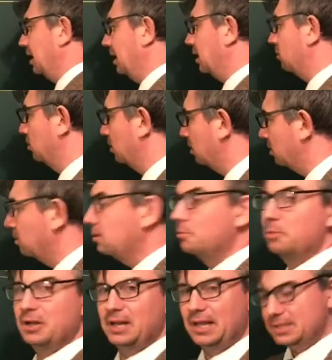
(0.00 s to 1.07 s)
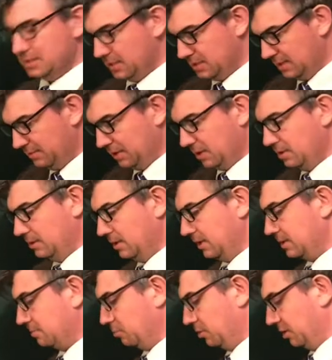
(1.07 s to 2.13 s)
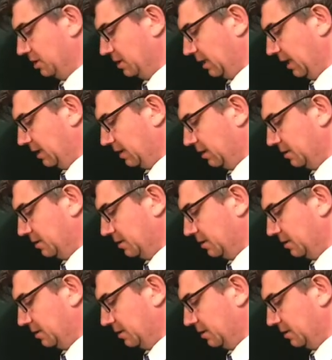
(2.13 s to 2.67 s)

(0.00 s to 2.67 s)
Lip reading: equal, oh, I'm a bit lazy this evening, let's put it into a calculator.